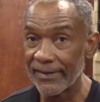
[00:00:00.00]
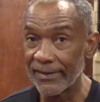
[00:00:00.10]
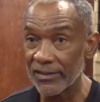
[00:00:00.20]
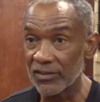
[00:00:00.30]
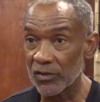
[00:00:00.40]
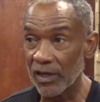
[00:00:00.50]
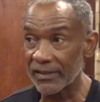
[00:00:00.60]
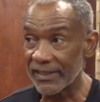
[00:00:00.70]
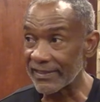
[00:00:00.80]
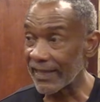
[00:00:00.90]
So
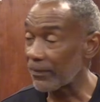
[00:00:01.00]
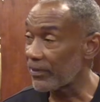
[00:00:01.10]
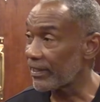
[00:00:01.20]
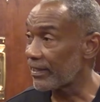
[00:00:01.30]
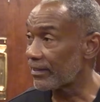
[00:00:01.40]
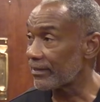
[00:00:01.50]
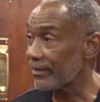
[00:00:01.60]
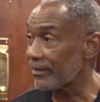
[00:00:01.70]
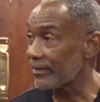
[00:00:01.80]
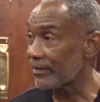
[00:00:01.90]
on this time when he got
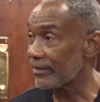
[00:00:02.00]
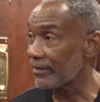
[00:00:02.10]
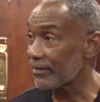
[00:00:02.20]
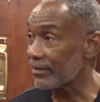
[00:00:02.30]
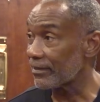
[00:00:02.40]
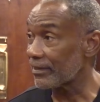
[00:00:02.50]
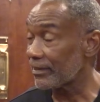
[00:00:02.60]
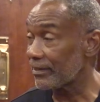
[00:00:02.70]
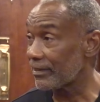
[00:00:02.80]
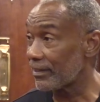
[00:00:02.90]
in,
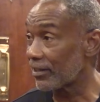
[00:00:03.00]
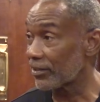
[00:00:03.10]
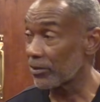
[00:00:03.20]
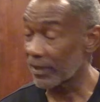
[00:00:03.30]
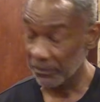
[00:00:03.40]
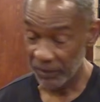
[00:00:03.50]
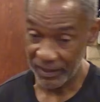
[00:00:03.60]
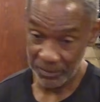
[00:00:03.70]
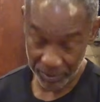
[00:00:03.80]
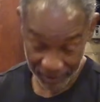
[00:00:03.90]
he got down, but
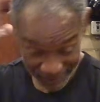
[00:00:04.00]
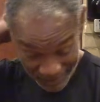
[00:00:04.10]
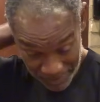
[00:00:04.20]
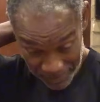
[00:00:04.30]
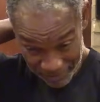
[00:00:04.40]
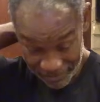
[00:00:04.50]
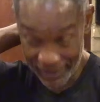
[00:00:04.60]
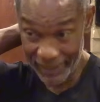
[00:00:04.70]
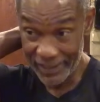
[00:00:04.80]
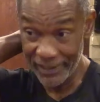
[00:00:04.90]
he put his helmet
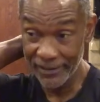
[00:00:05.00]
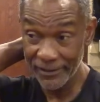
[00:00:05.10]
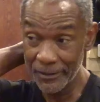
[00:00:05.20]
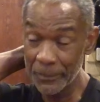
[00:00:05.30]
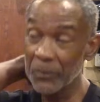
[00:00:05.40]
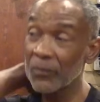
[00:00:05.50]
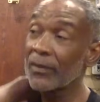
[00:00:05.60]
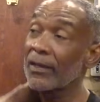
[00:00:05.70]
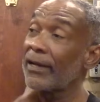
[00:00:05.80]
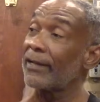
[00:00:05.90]
right here
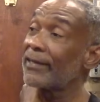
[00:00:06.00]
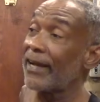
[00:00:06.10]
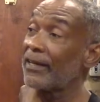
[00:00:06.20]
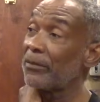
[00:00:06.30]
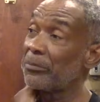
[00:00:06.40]
and kind of